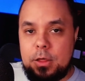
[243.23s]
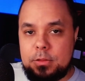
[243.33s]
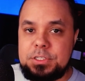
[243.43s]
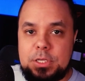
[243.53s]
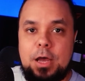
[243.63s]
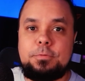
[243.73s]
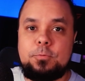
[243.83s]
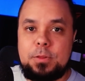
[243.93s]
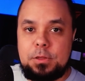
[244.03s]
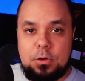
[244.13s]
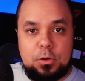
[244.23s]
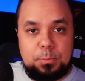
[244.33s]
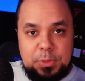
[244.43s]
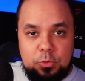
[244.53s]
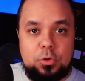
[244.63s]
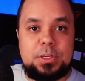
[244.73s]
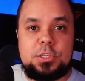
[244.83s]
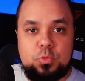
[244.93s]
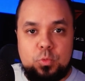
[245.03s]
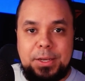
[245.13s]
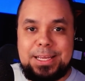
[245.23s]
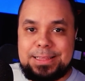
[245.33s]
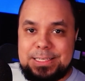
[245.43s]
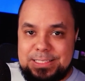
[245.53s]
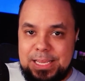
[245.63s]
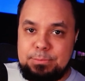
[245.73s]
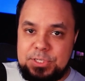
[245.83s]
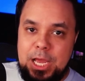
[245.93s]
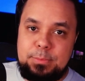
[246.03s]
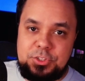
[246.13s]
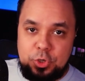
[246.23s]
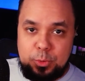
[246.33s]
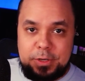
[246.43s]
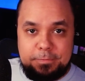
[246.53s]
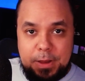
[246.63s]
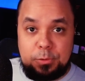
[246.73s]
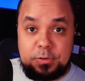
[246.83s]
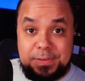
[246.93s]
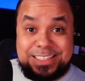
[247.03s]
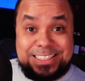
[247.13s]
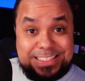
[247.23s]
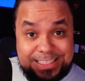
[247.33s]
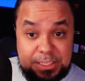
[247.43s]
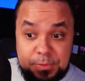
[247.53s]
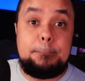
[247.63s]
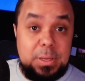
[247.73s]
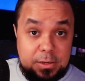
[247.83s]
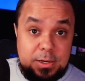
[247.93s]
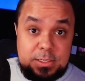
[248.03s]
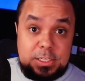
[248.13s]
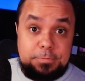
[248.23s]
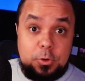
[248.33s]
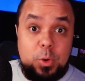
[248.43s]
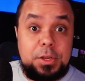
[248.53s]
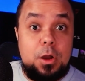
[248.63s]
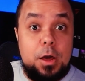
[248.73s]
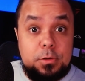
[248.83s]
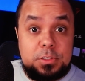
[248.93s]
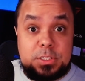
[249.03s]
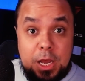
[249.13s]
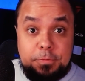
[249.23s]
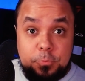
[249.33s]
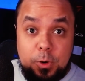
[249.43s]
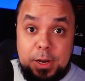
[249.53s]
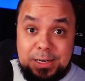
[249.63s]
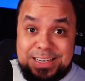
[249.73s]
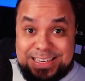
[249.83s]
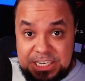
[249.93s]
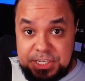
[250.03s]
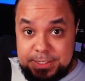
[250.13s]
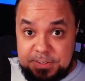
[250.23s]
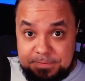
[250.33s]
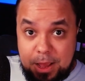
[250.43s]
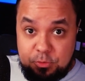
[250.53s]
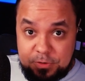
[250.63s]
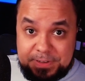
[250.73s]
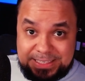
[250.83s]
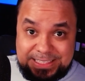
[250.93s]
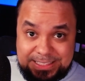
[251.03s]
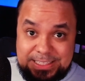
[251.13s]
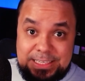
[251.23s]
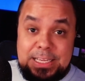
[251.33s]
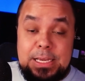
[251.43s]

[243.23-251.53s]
other software that your computer is running at the same time as you're running Foundry V T T. Because if you're running other software in addition to Foundry V T T,